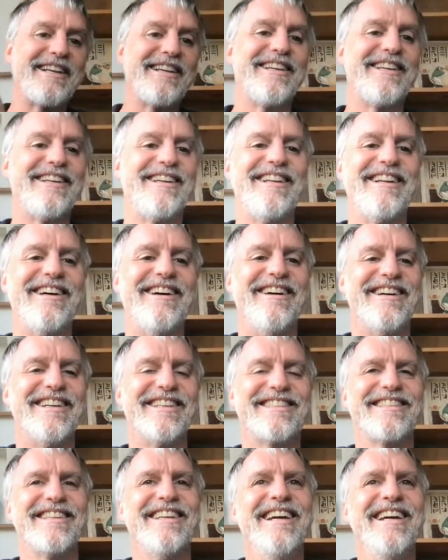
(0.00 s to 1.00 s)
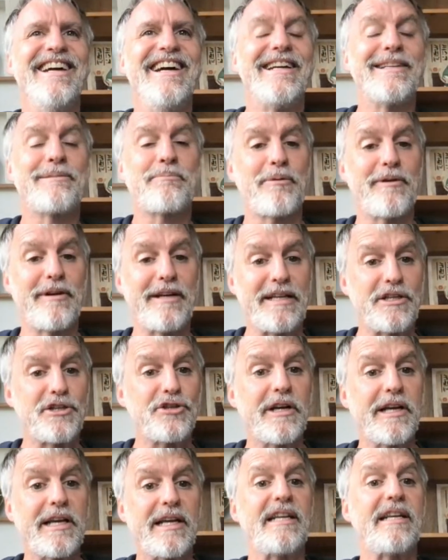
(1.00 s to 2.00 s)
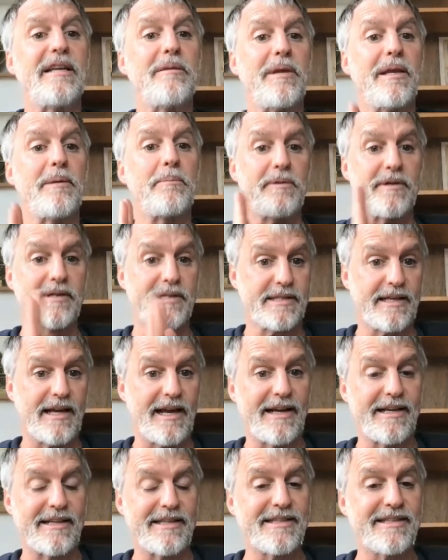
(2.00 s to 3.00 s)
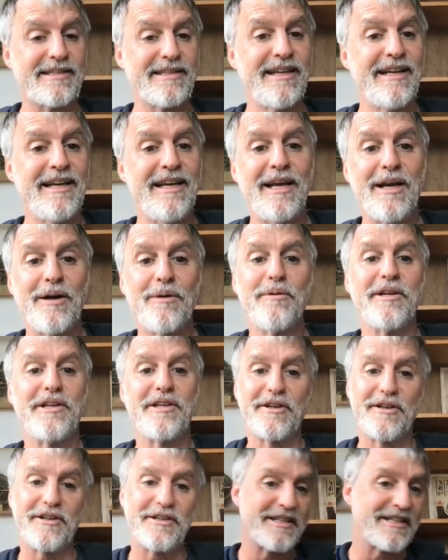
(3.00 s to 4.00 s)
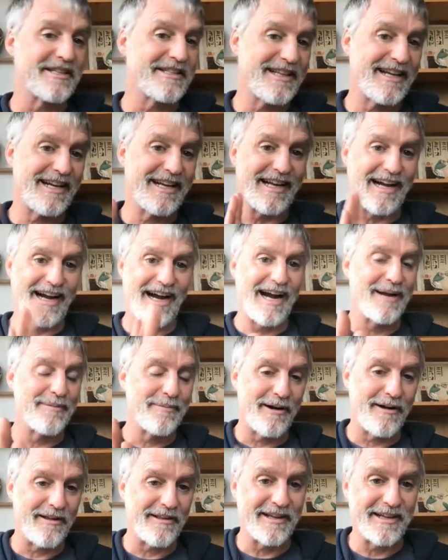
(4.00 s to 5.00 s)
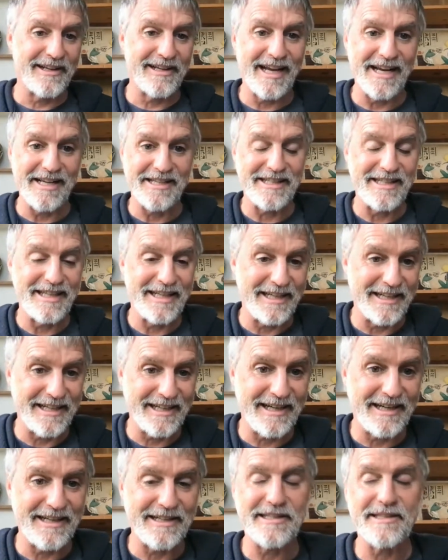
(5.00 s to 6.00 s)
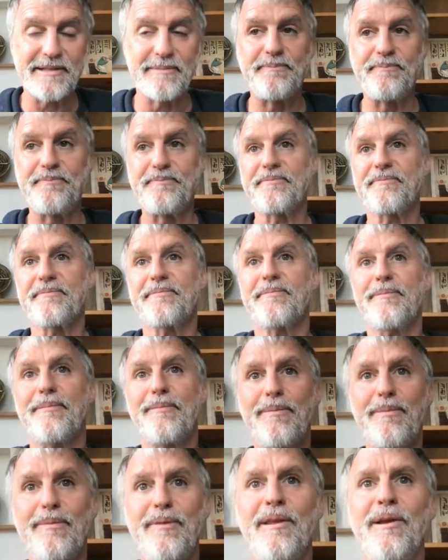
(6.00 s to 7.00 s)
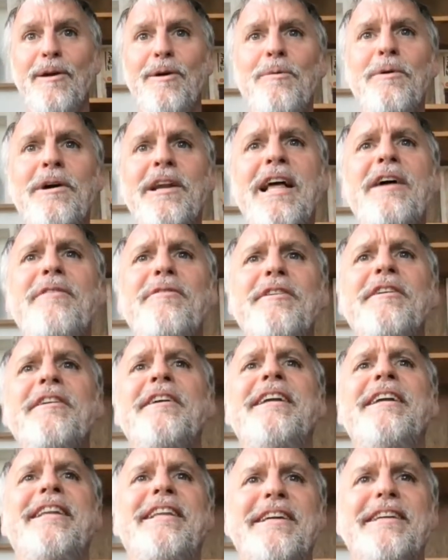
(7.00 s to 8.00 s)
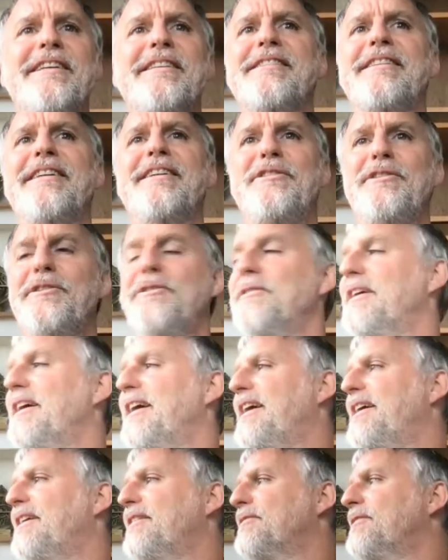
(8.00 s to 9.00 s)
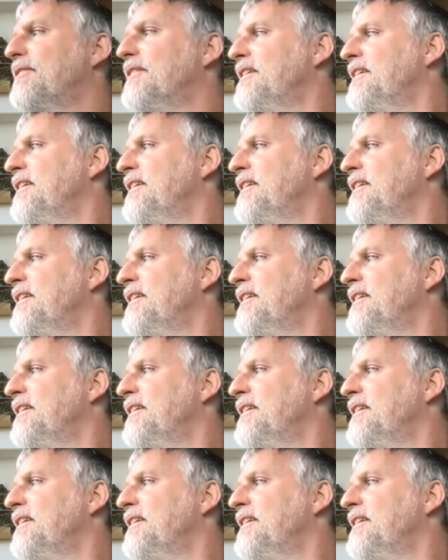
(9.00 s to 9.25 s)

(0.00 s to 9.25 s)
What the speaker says: It's pretty tricky to be precise when you're just like eyeballing quesadilla cuts or whatever it is that you have